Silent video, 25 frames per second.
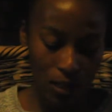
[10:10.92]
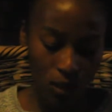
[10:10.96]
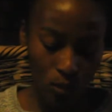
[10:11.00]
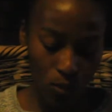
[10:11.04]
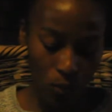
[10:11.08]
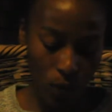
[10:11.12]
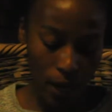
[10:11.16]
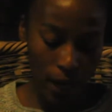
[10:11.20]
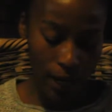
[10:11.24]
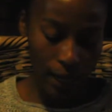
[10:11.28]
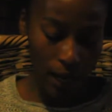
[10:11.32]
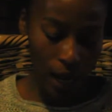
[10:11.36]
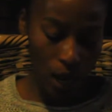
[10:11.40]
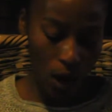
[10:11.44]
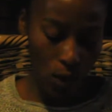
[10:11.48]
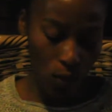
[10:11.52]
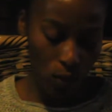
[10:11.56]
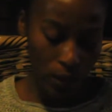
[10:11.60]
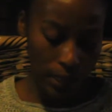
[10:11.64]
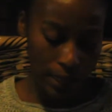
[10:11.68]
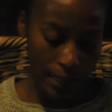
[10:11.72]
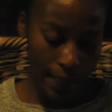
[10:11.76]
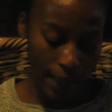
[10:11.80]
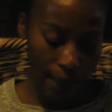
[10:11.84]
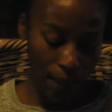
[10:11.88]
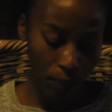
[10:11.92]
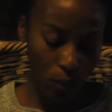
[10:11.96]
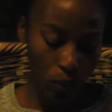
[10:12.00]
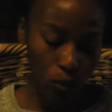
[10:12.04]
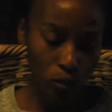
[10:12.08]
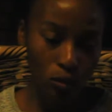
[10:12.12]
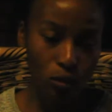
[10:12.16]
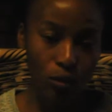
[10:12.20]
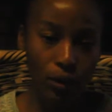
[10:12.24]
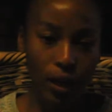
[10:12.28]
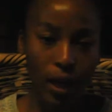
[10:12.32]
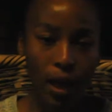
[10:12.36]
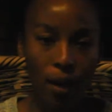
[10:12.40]
what I was able
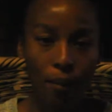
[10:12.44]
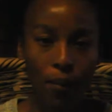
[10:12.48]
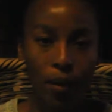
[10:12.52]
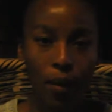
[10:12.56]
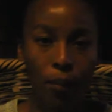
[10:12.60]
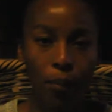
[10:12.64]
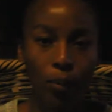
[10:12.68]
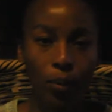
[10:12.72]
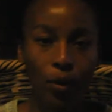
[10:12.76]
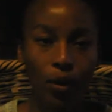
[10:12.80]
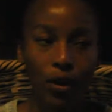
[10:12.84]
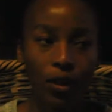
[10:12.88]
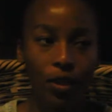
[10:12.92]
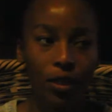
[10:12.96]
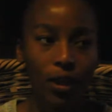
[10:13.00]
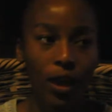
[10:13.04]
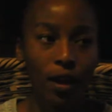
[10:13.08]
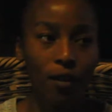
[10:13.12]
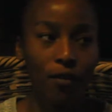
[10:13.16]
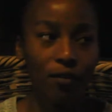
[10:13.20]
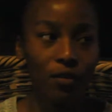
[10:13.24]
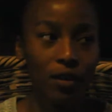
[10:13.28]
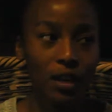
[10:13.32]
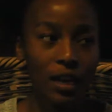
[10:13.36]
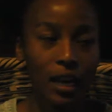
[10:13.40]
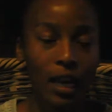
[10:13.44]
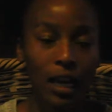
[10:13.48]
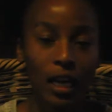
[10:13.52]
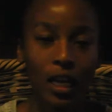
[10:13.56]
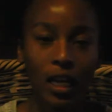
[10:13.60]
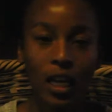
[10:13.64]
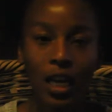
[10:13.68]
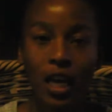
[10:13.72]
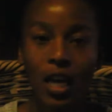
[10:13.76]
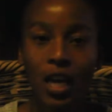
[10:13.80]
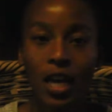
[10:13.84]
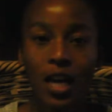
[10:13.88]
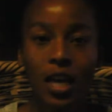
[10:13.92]
to come up with. I feel like
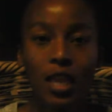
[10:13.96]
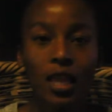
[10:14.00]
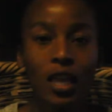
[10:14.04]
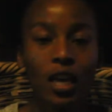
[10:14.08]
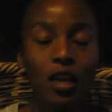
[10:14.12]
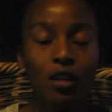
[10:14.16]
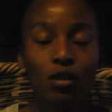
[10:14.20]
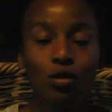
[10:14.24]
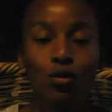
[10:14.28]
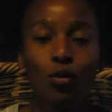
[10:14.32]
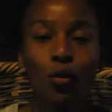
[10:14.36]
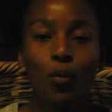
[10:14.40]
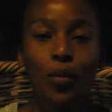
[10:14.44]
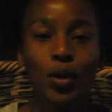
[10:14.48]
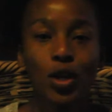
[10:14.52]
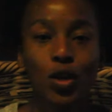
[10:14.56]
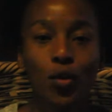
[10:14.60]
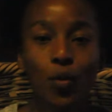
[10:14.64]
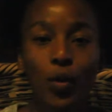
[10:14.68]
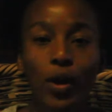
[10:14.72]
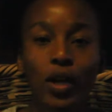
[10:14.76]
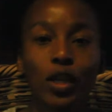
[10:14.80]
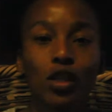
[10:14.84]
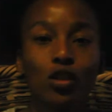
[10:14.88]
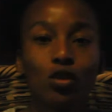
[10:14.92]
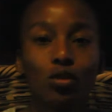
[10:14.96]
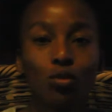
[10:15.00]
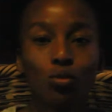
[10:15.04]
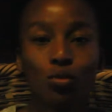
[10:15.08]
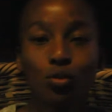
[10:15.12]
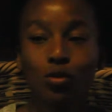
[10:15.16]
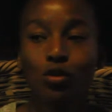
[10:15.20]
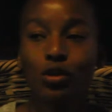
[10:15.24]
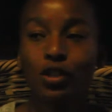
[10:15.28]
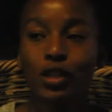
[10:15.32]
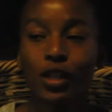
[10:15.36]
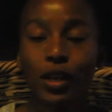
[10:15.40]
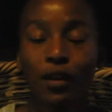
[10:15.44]
there are so many ways you
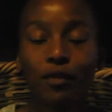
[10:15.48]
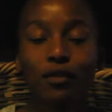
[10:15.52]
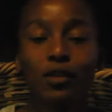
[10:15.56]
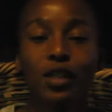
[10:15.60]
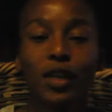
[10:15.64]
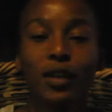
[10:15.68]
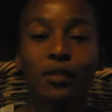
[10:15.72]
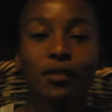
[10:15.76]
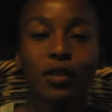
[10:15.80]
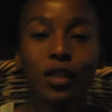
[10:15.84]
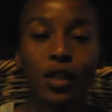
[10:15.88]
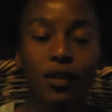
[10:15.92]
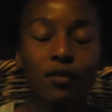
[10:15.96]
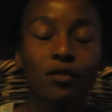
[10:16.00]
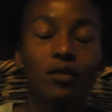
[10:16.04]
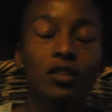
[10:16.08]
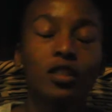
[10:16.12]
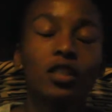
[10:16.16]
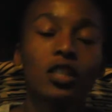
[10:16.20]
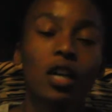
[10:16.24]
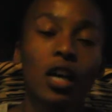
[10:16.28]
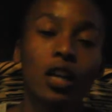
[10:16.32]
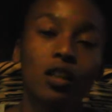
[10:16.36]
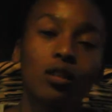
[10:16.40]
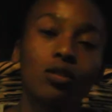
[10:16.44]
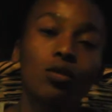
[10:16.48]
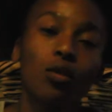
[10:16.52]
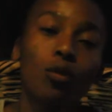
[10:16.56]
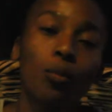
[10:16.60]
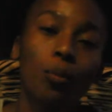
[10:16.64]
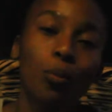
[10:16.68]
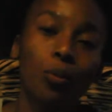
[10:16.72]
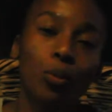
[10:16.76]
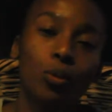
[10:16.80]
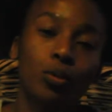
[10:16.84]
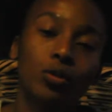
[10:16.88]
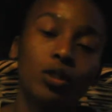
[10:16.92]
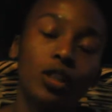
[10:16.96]
could save. Just don't
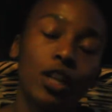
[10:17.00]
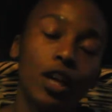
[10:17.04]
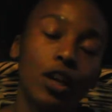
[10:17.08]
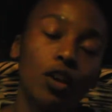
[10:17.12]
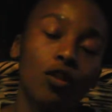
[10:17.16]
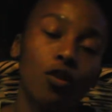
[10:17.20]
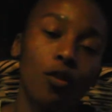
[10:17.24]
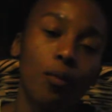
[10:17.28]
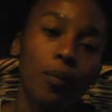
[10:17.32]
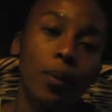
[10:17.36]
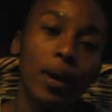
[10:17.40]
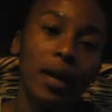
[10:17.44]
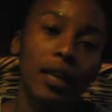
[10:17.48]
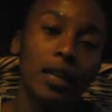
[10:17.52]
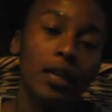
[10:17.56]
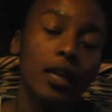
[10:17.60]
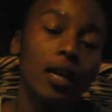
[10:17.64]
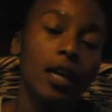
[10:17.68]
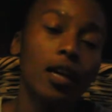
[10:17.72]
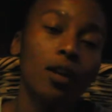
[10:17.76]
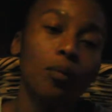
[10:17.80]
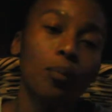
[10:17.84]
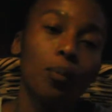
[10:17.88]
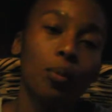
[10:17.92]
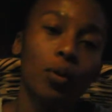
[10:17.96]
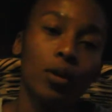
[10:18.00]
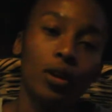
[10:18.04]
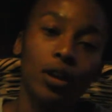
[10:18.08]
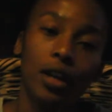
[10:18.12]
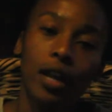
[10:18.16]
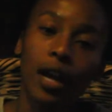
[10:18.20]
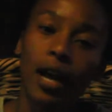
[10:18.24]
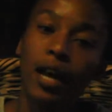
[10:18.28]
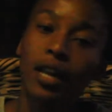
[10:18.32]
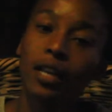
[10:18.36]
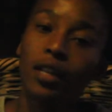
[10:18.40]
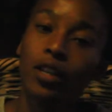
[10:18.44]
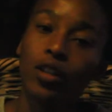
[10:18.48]
take your money and put it
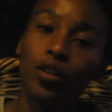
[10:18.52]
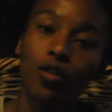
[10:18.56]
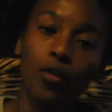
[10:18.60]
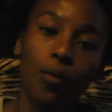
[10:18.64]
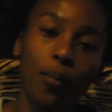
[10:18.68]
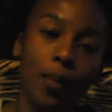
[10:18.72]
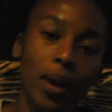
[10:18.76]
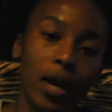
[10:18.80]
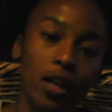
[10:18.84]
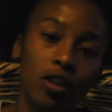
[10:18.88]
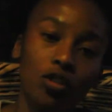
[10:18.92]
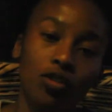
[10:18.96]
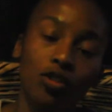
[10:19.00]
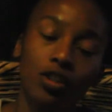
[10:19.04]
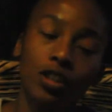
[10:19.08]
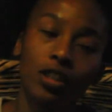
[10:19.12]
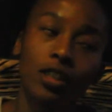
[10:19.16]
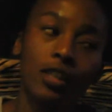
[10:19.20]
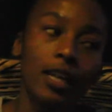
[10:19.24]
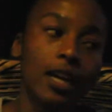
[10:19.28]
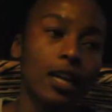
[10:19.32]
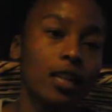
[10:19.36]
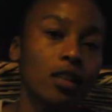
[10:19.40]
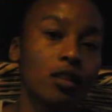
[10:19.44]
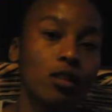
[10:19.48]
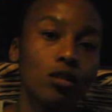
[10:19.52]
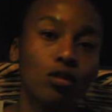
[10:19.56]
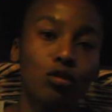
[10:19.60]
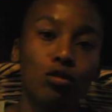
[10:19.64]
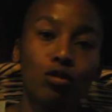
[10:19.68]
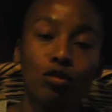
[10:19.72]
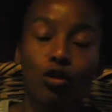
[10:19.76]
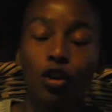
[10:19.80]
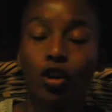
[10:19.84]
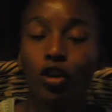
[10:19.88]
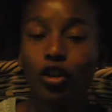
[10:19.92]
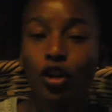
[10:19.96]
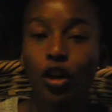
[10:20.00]
under your mattress. That is
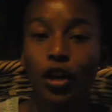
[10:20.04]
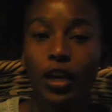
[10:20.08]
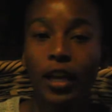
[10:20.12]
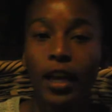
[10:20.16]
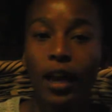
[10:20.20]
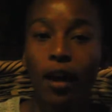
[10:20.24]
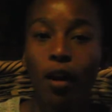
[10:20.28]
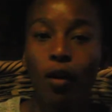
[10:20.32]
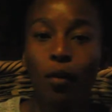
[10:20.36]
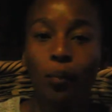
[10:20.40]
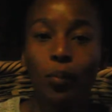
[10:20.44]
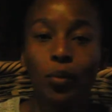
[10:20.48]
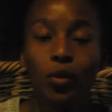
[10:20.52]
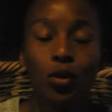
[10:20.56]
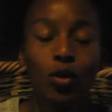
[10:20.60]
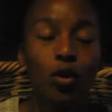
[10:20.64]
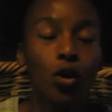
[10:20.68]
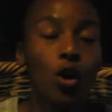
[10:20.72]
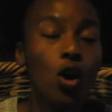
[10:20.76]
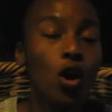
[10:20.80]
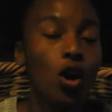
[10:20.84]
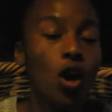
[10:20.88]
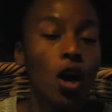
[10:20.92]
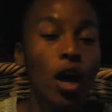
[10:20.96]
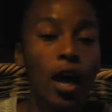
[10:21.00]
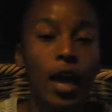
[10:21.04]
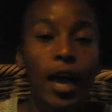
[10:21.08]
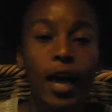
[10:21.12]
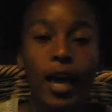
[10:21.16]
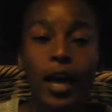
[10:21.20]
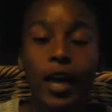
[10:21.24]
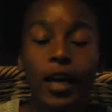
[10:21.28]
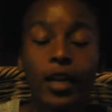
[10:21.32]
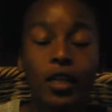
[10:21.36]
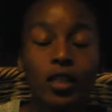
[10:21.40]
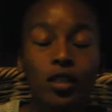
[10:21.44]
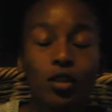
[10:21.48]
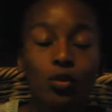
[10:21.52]
not gonna help you.
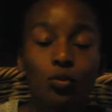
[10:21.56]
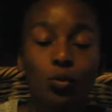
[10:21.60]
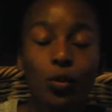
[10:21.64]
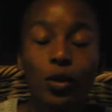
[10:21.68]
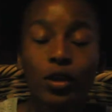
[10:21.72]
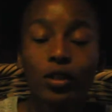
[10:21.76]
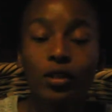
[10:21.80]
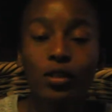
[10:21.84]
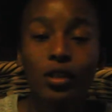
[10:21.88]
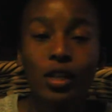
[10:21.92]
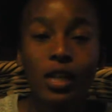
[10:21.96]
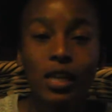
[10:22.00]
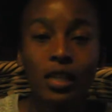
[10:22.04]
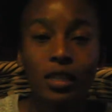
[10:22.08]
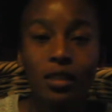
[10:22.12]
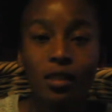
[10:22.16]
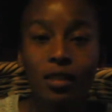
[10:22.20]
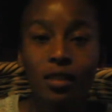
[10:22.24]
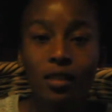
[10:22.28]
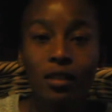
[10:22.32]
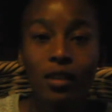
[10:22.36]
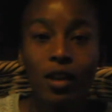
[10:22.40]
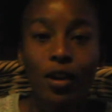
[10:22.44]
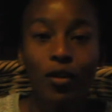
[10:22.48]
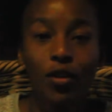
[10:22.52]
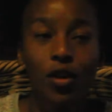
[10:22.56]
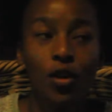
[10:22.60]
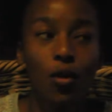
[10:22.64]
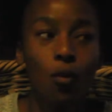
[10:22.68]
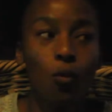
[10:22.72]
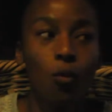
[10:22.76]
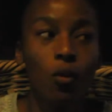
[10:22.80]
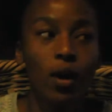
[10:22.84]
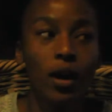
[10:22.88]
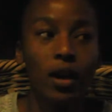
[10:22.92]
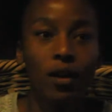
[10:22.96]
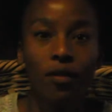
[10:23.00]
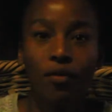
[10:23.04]
And worst case scenario,
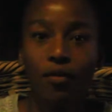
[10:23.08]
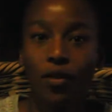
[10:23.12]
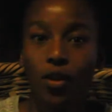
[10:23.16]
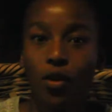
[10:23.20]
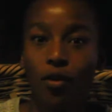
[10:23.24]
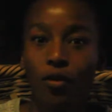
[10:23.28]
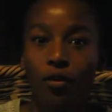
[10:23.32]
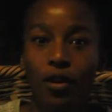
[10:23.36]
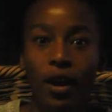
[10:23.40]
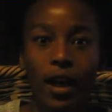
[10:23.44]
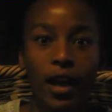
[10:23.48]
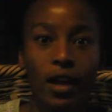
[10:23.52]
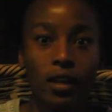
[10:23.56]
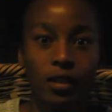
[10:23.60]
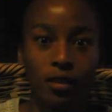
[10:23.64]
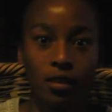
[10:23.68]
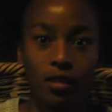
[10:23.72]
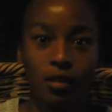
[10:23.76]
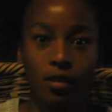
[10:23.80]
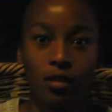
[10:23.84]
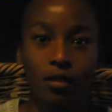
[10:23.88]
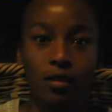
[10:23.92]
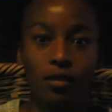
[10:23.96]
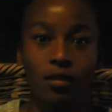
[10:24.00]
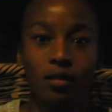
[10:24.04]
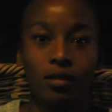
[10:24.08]
what if a rat